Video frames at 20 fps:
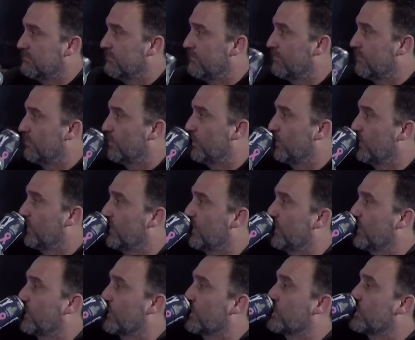
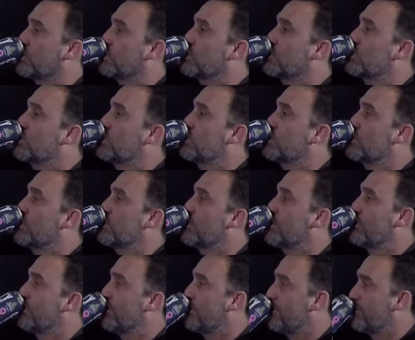
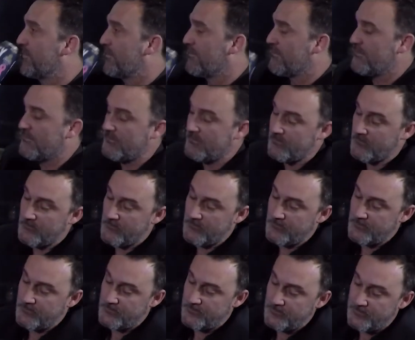
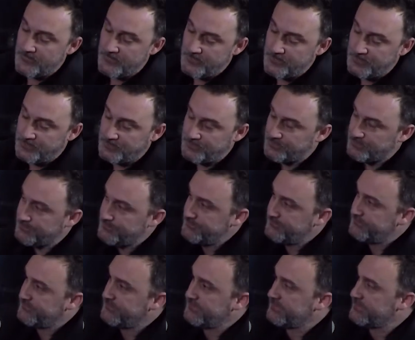
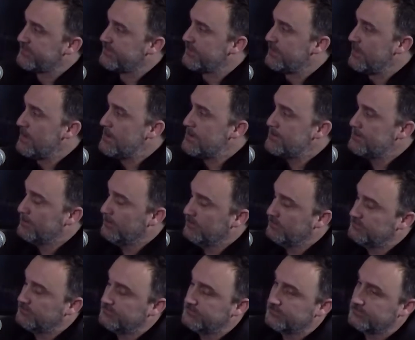
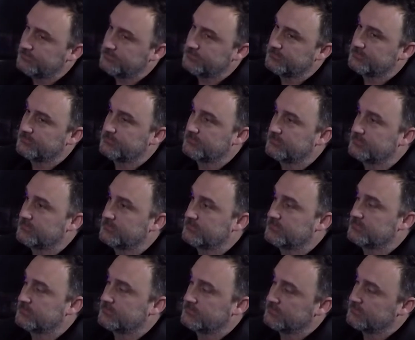
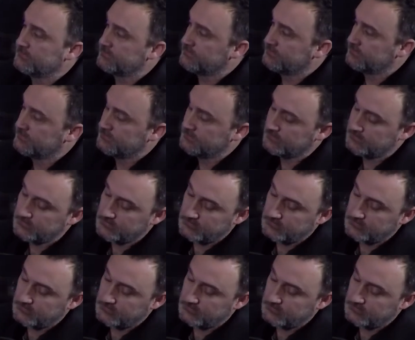[no speech]